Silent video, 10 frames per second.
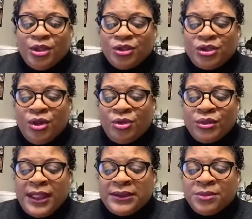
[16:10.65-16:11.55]
So
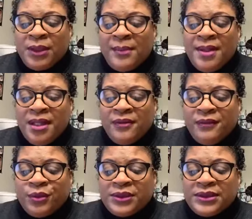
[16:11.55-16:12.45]
that's what I'm here
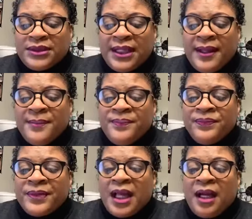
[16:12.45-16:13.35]
for today
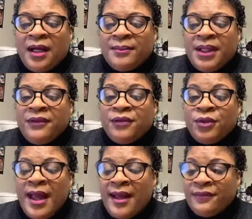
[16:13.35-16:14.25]
um, if
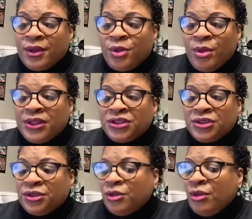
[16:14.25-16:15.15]
you have a
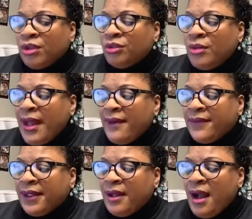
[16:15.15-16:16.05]
question or you have
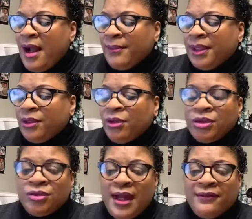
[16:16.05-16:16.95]
a comment or
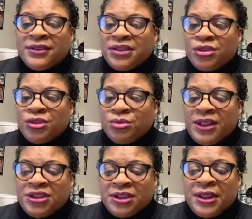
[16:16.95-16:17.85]
you have a
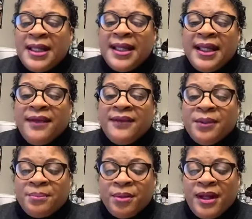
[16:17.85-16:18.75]
situation, even a
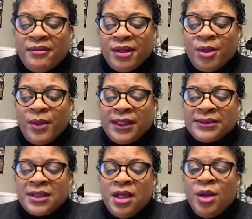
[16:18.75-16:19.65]
prayer
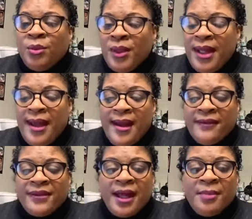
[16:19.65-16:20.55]
request, we
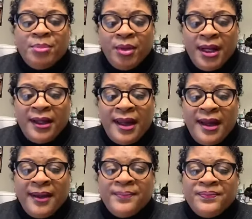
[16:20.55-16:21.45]
have a prayer
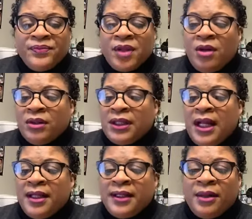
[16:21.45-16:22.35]
line on
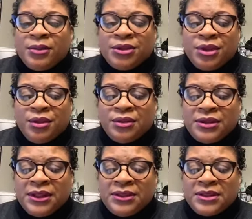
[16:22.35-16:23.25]
in our church.
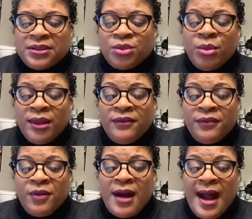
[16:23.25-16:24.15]
It's
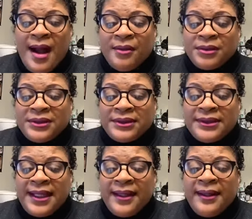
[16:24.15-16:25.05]
24 hours a
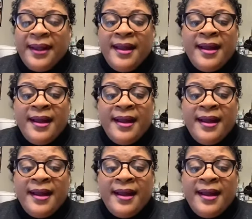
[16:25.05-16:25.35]
day.